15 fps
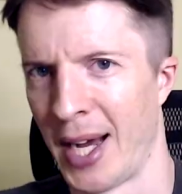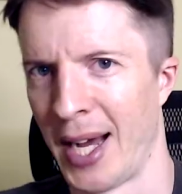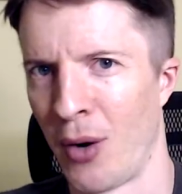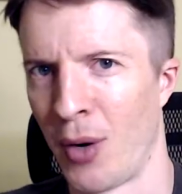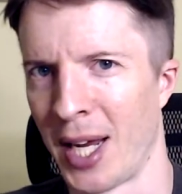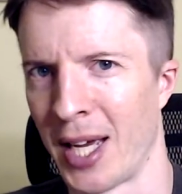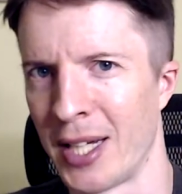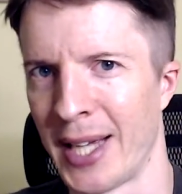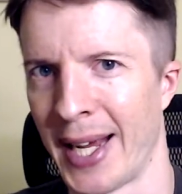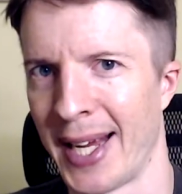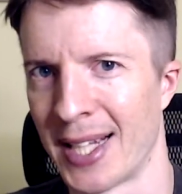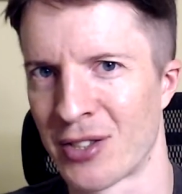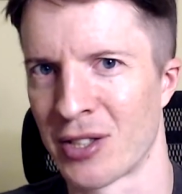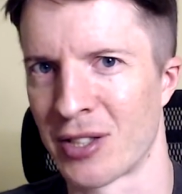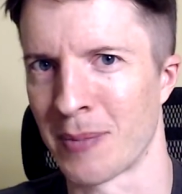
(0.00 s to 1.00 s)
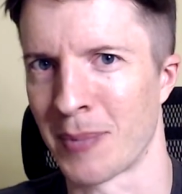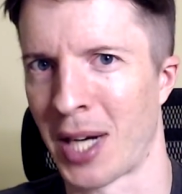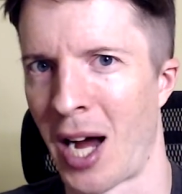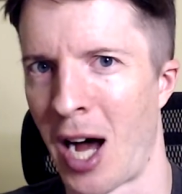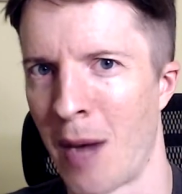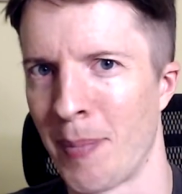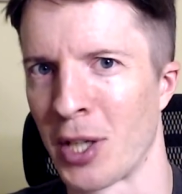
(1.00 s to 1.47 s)
I want to answer some
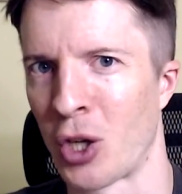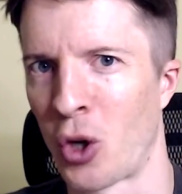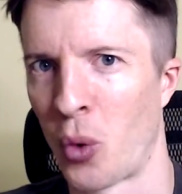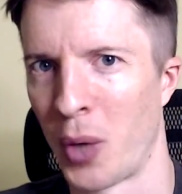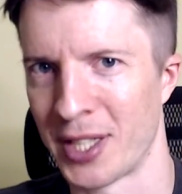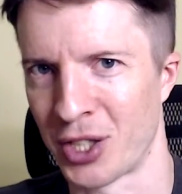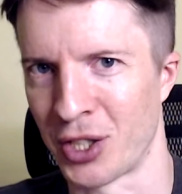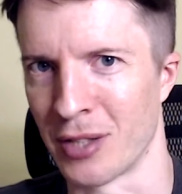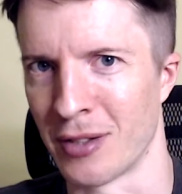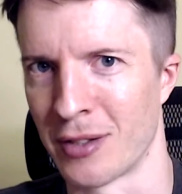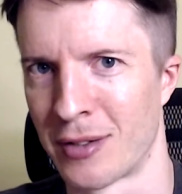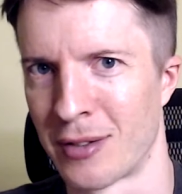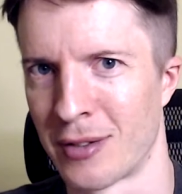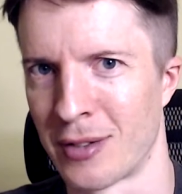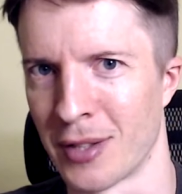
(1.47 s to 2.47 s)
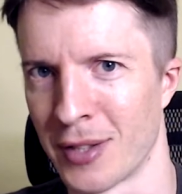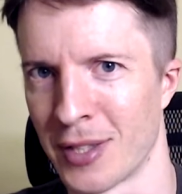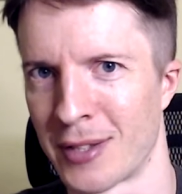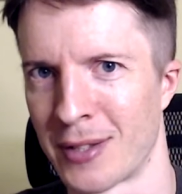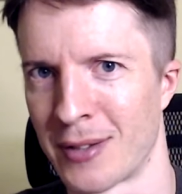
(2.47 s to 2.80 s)
common questions to this